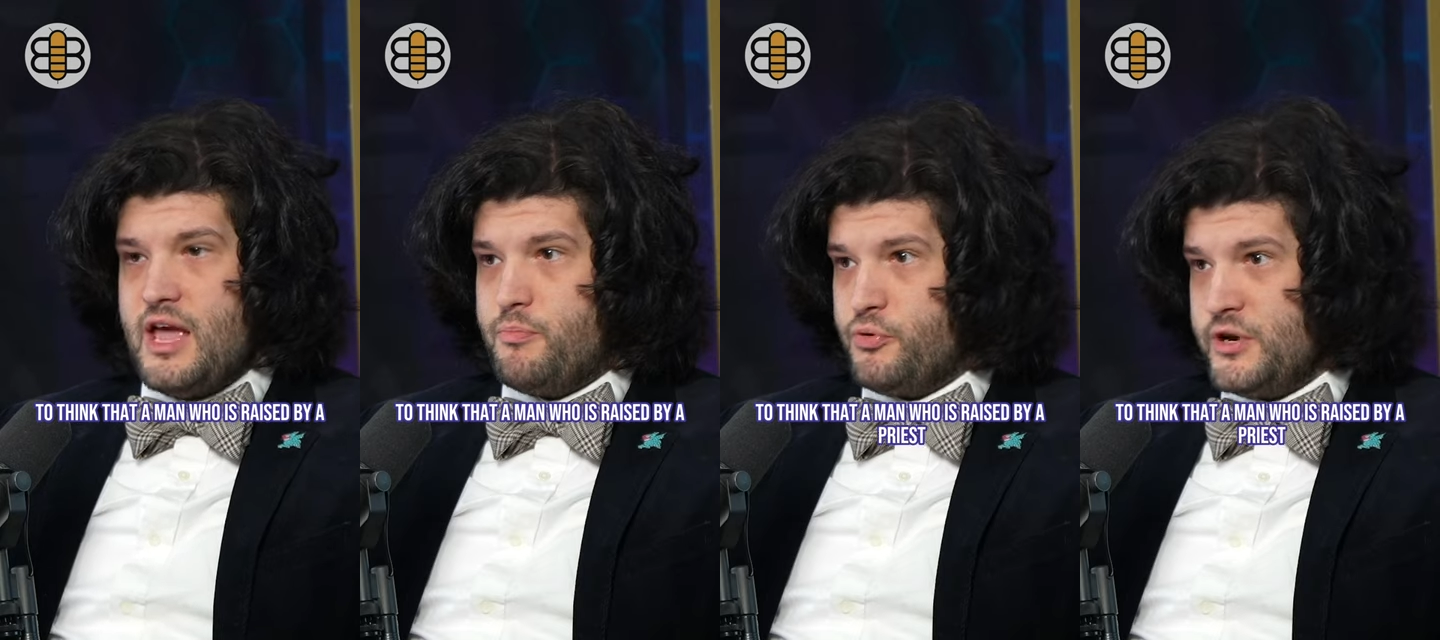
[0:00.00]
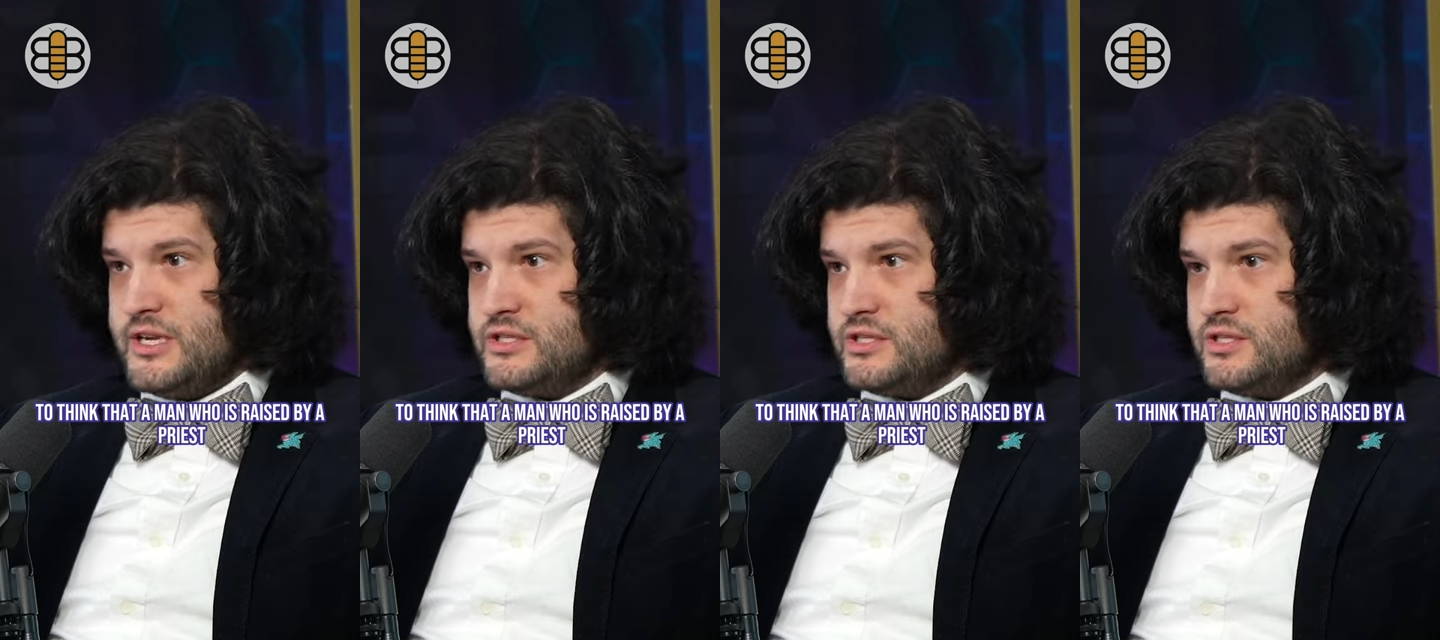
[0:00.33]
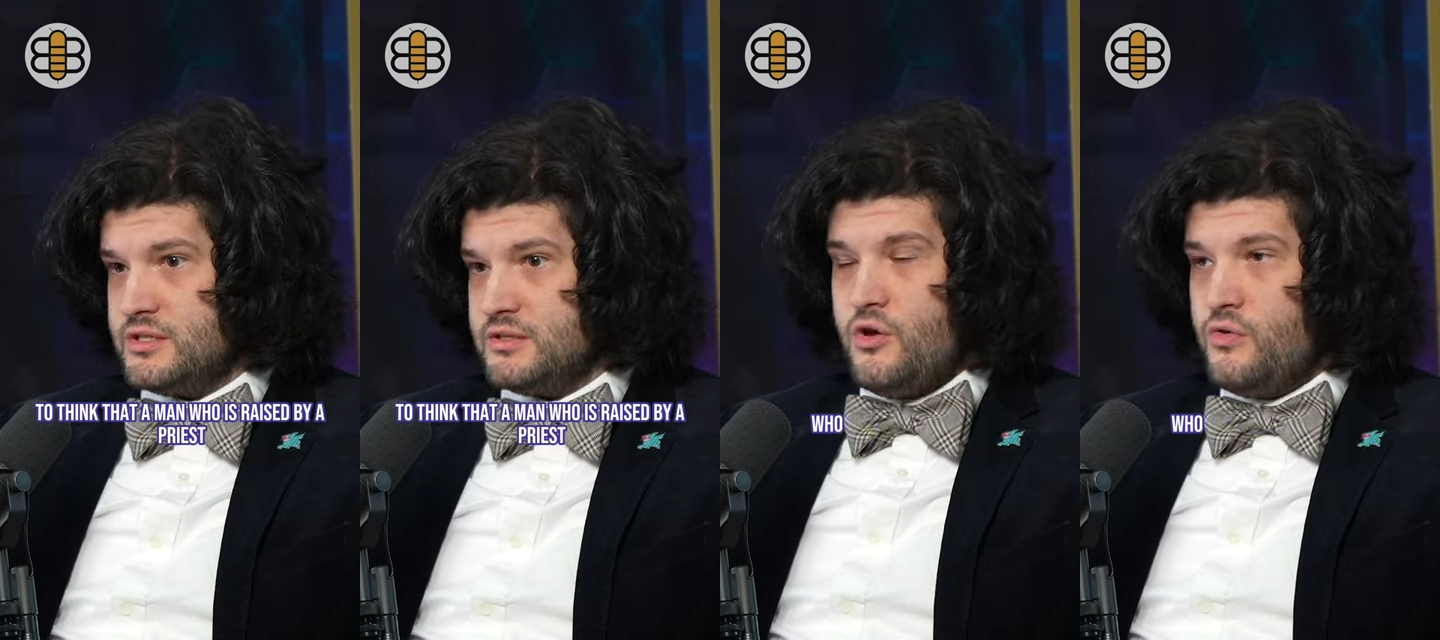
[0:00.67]
a
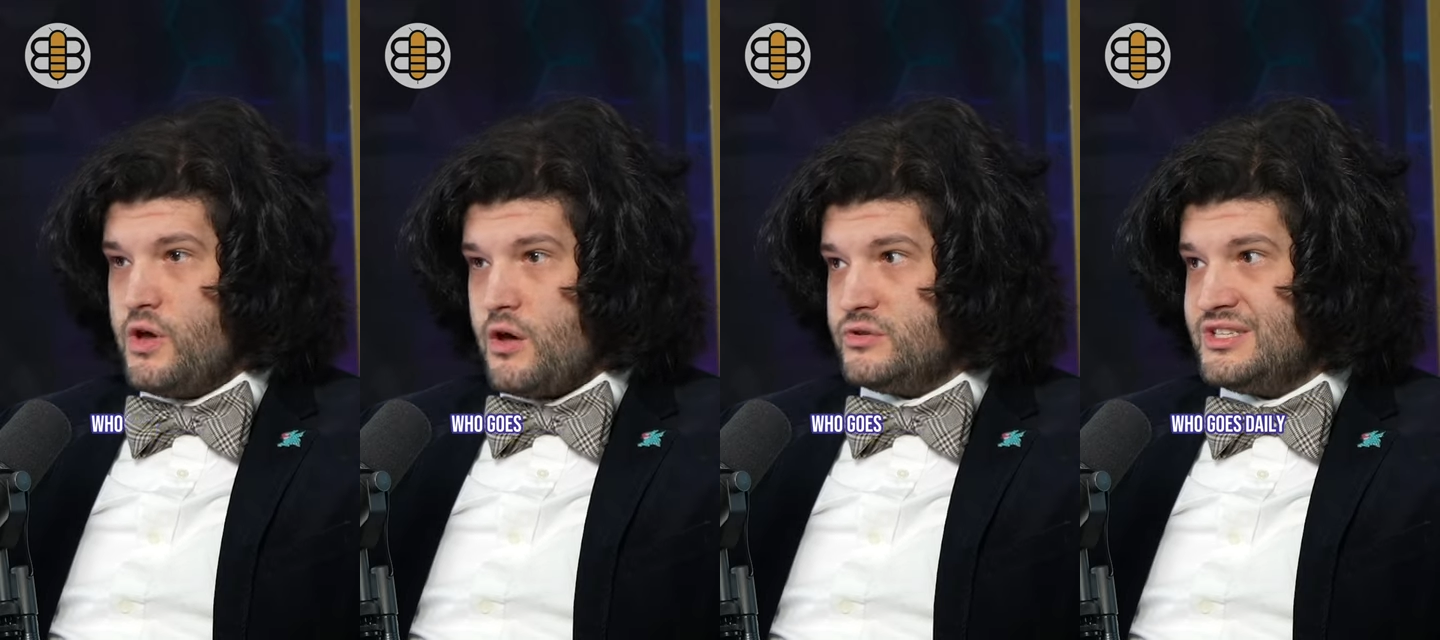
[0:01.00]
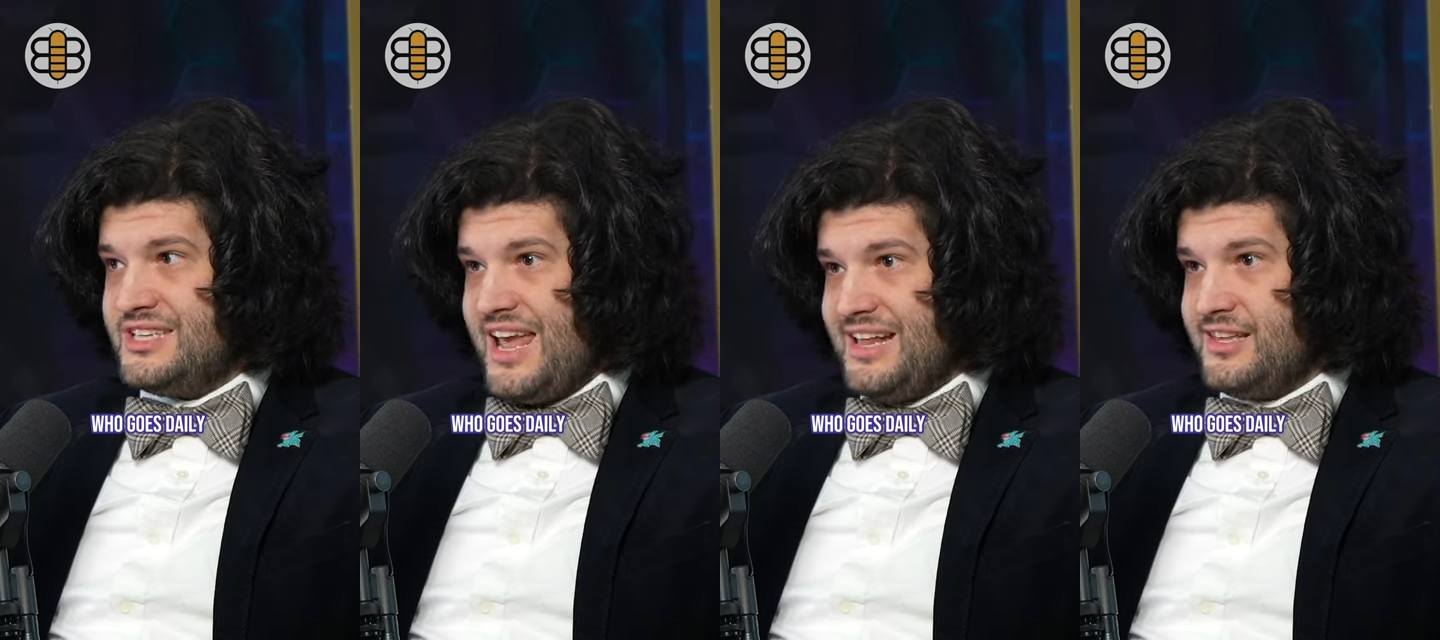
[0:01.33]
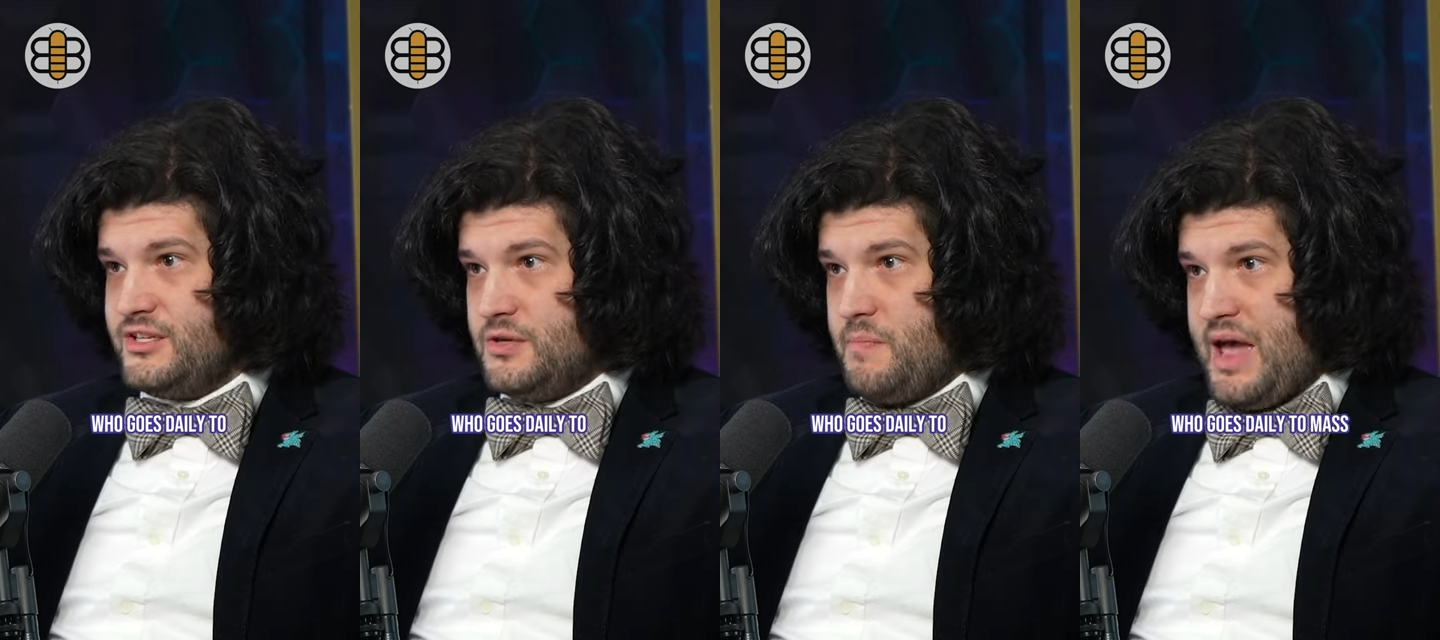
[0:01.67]
priest who goes
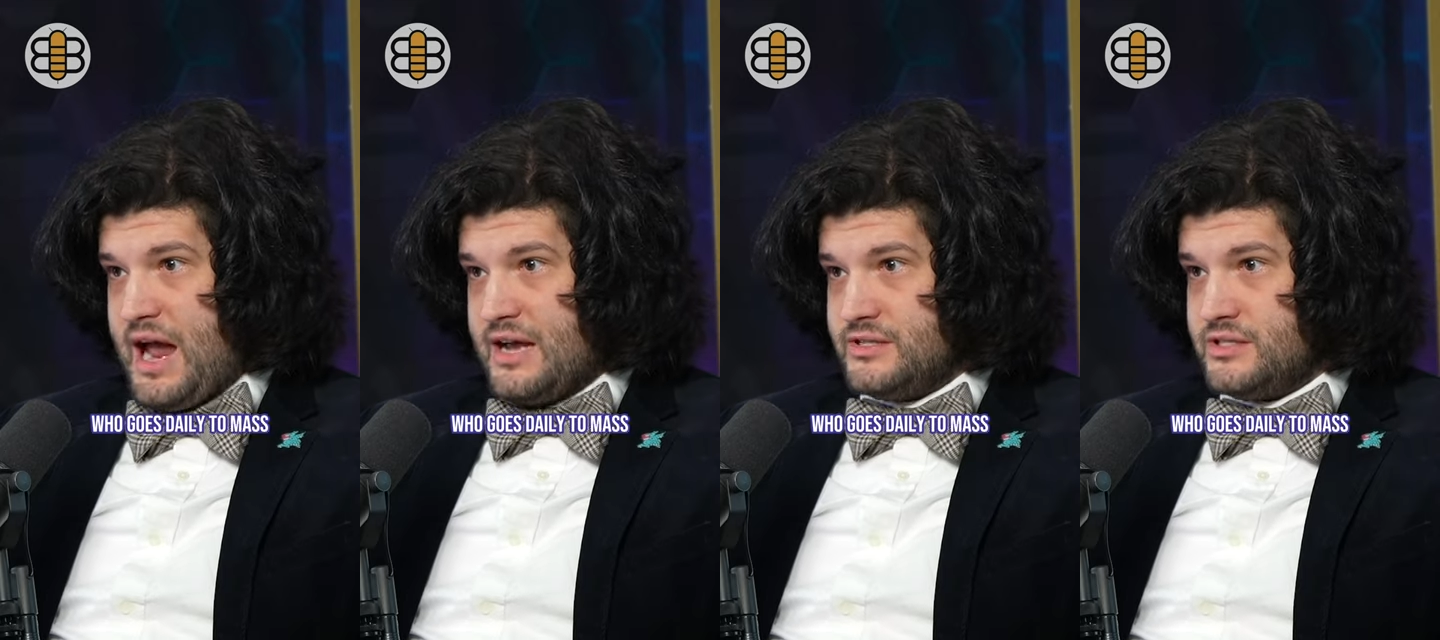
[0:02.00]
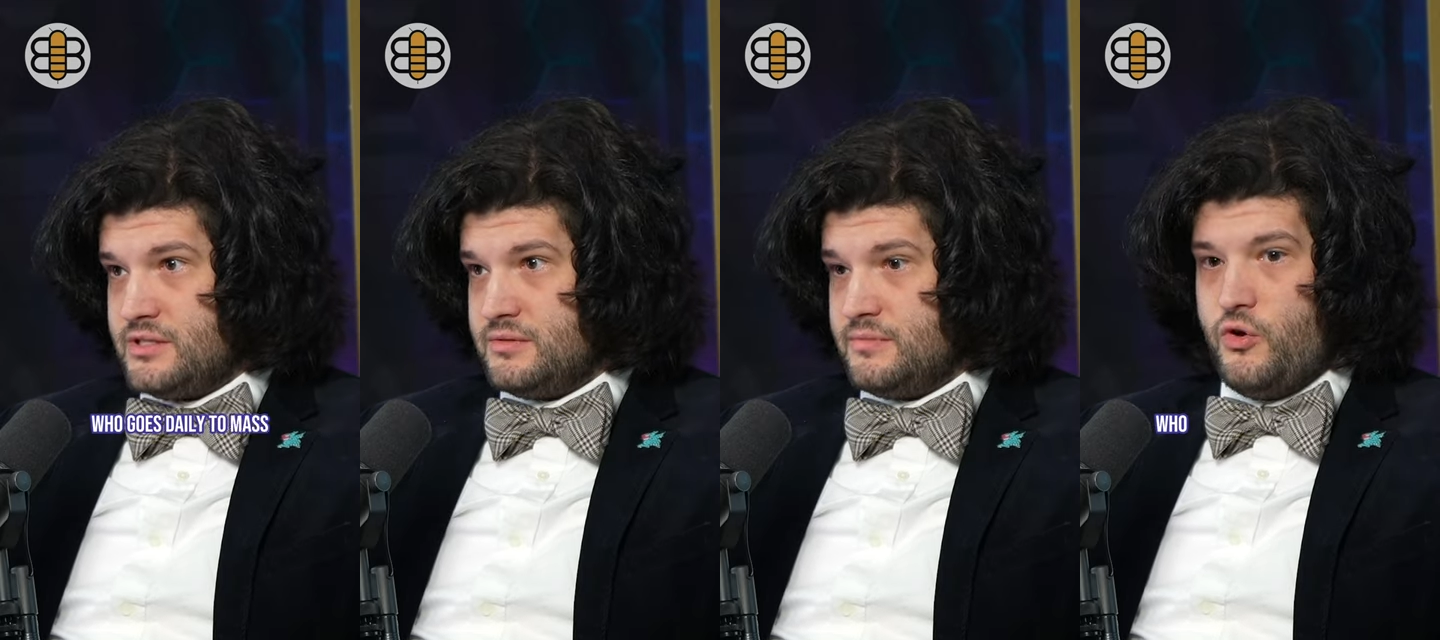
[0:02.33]
daily to mass,